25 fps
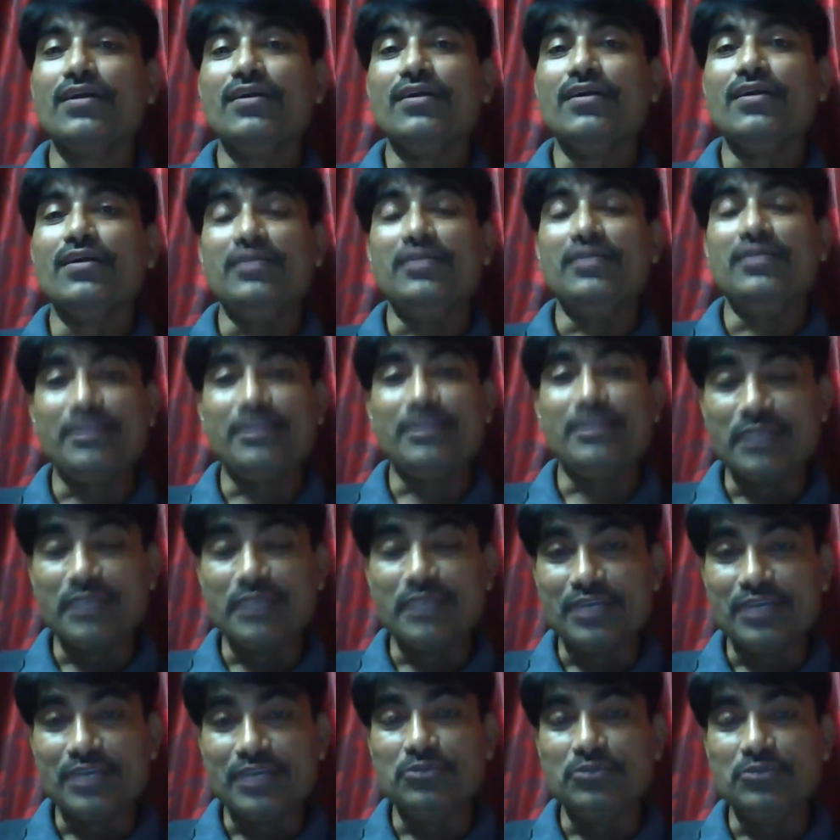let me tell
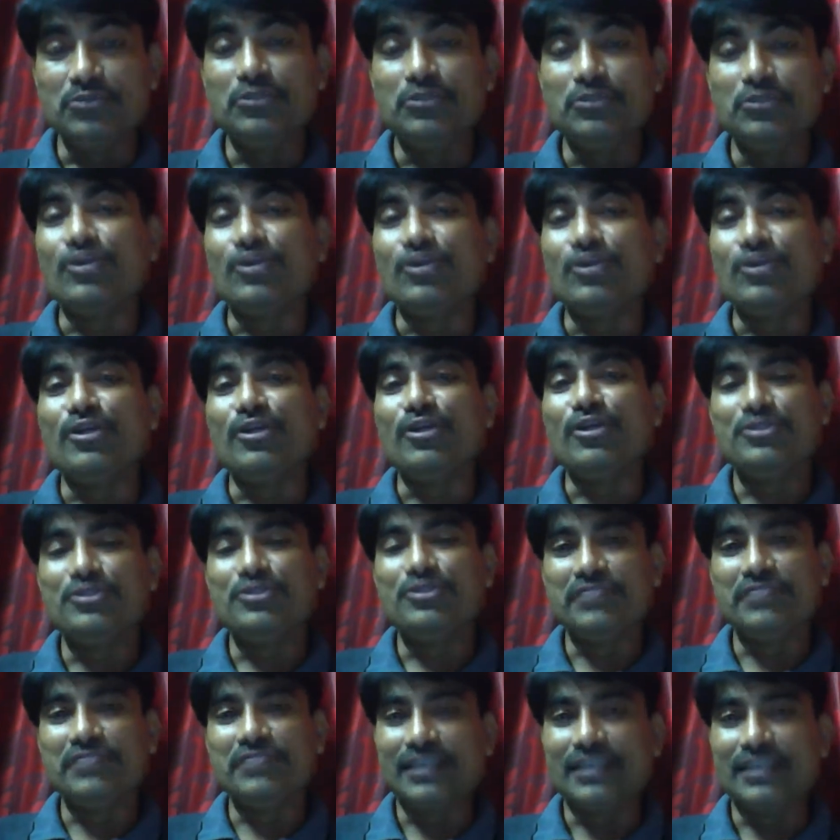you, your knowledge of
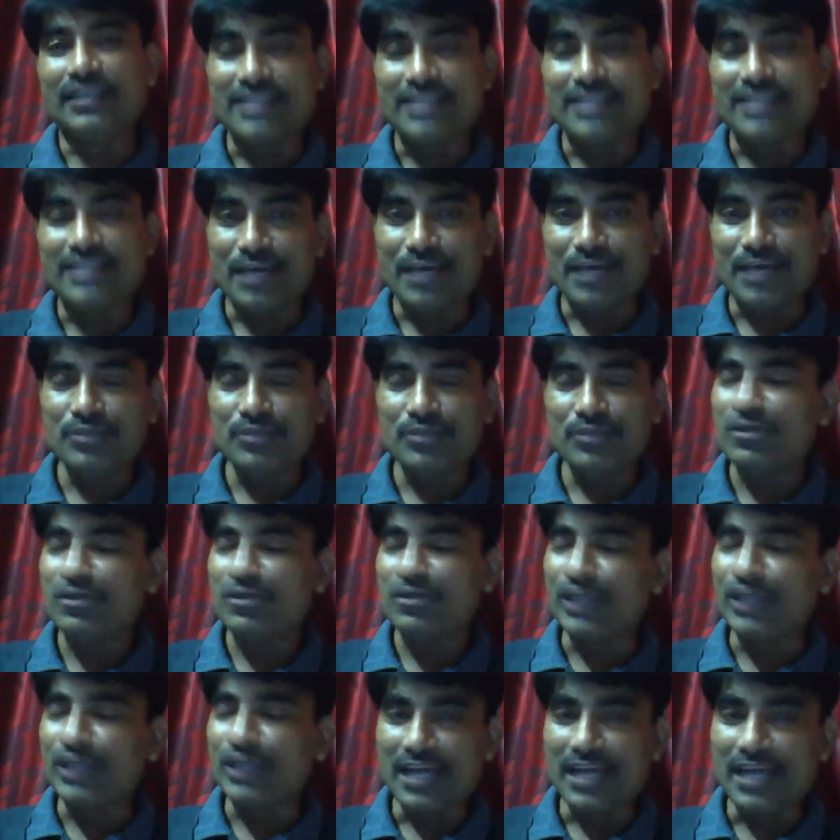English language or
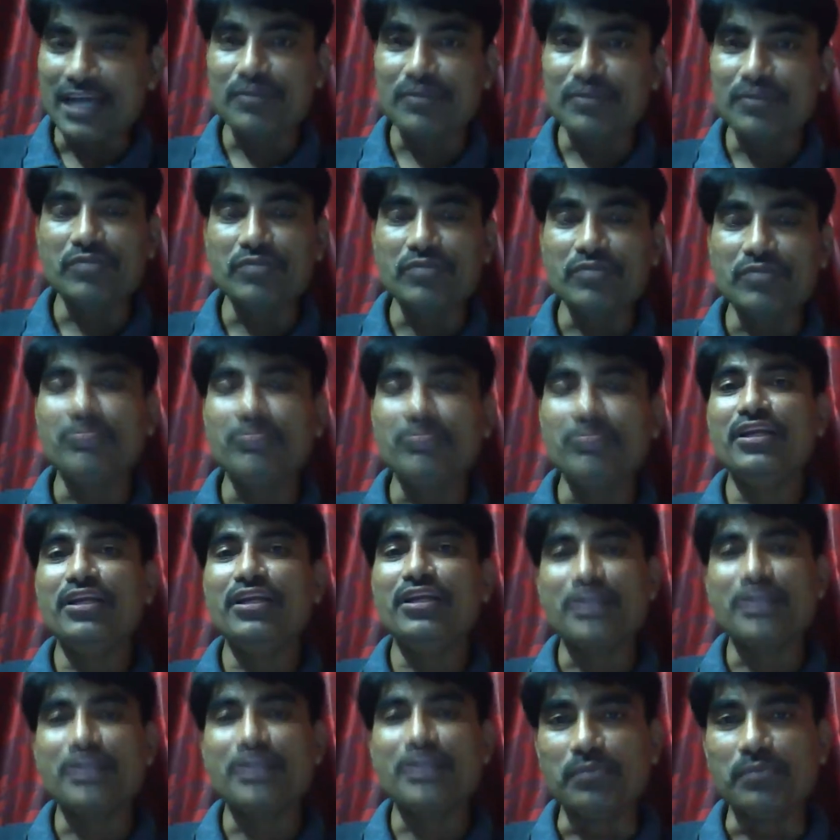any language will be
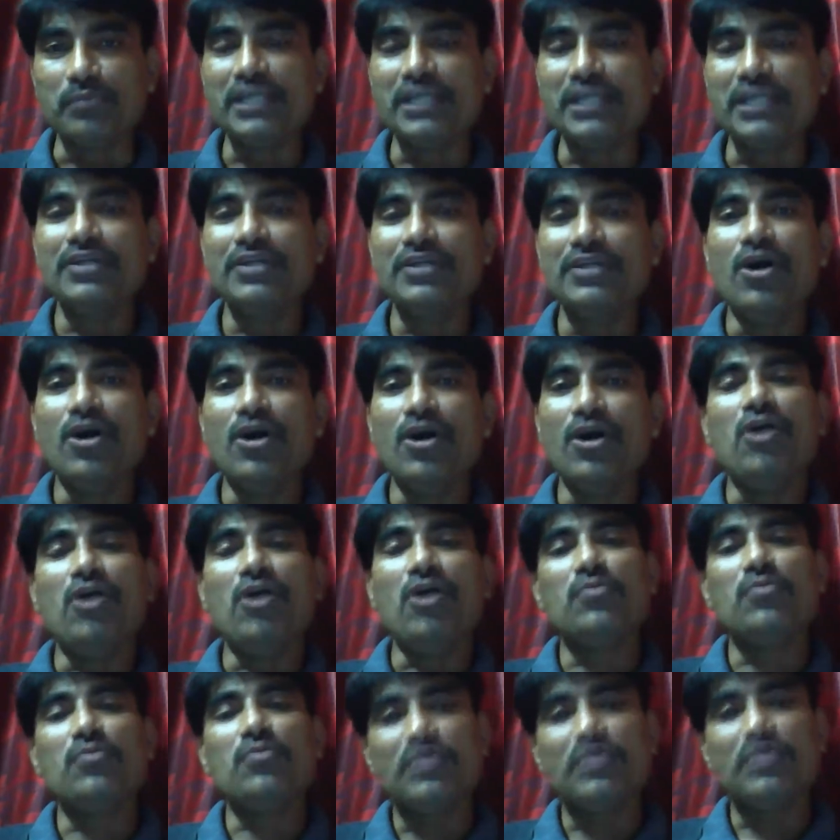incomplete, or
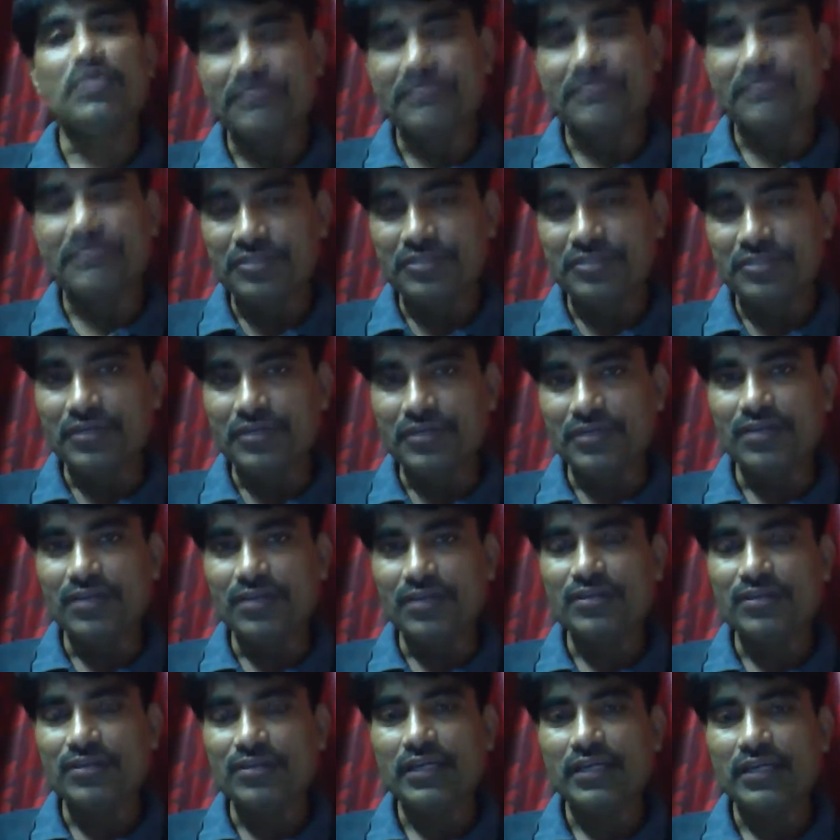whatever you will
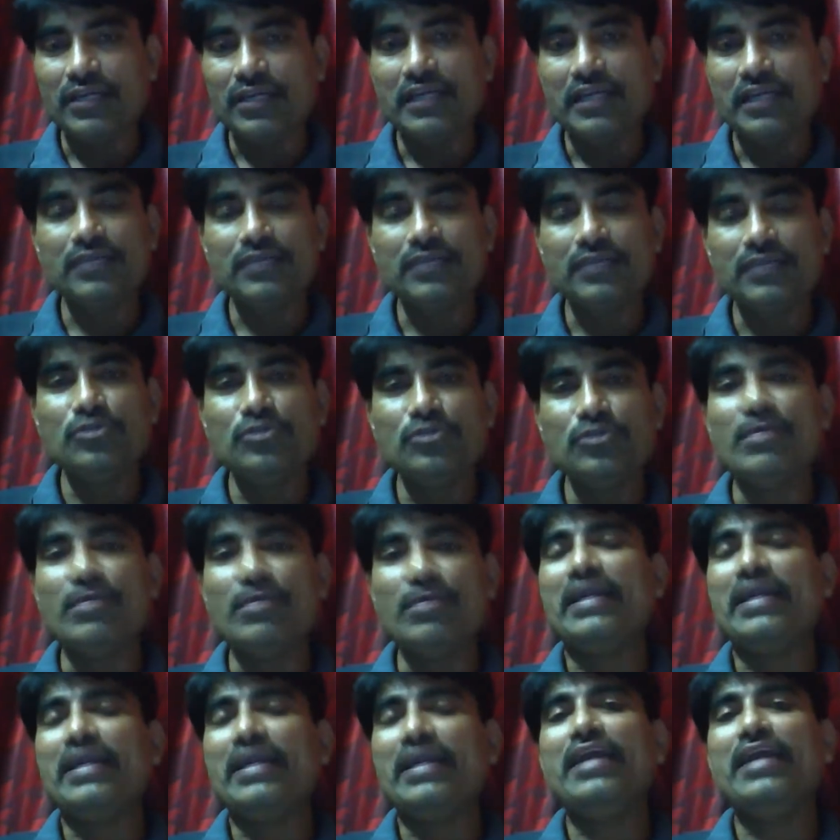learn, it you might
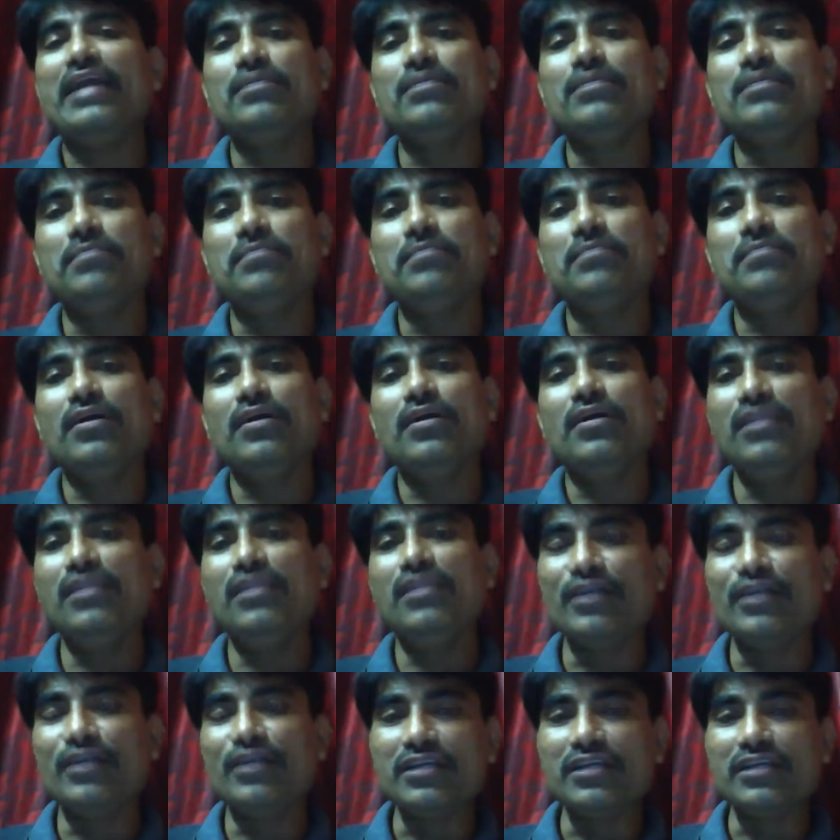end up
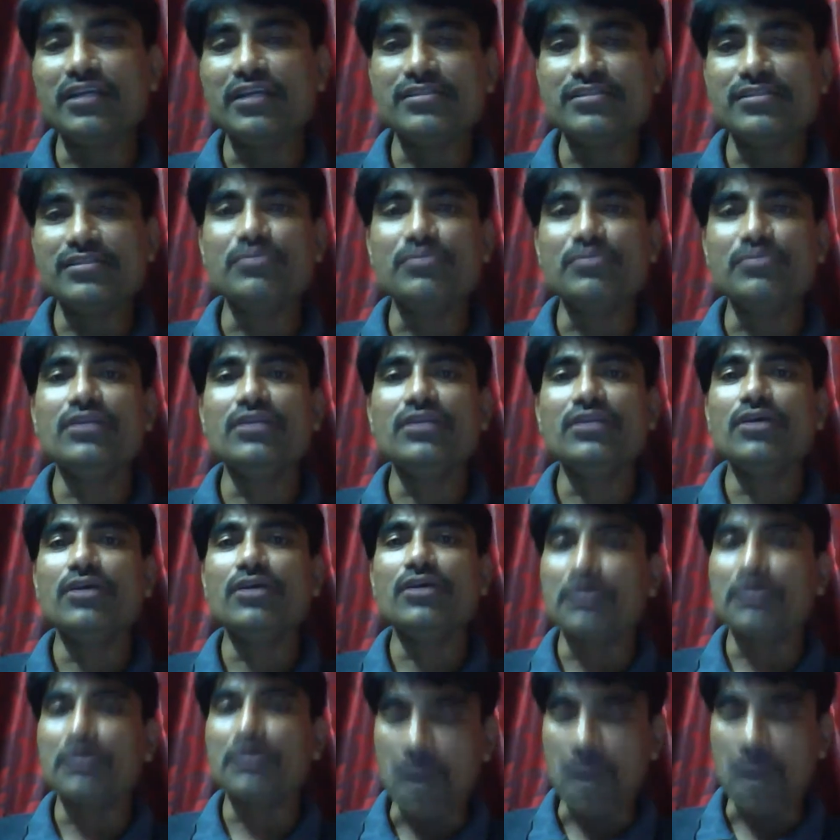learning something
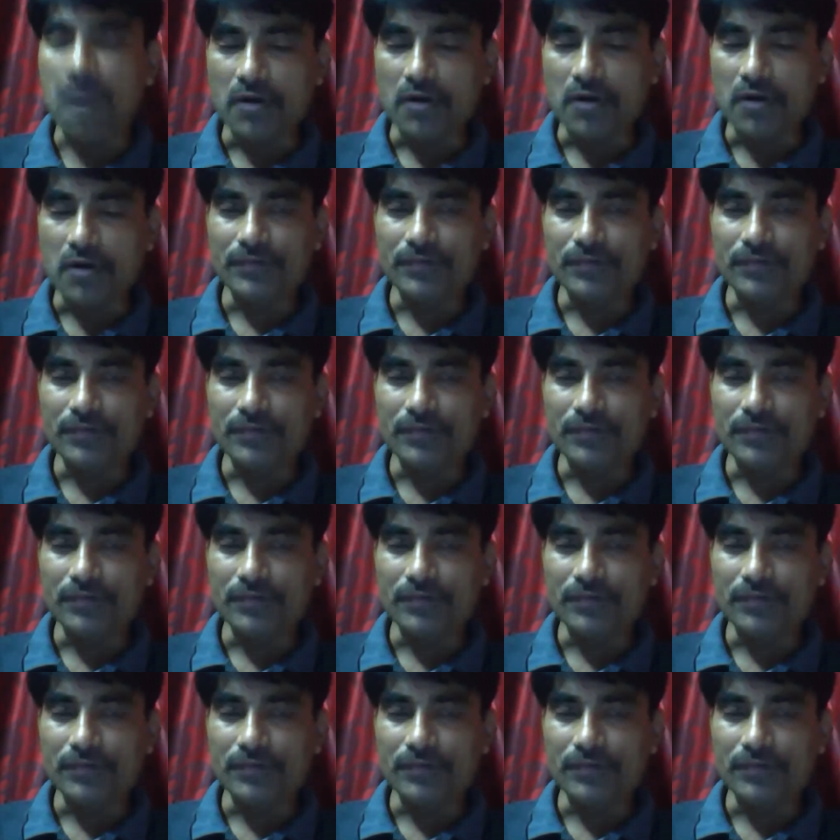wrong.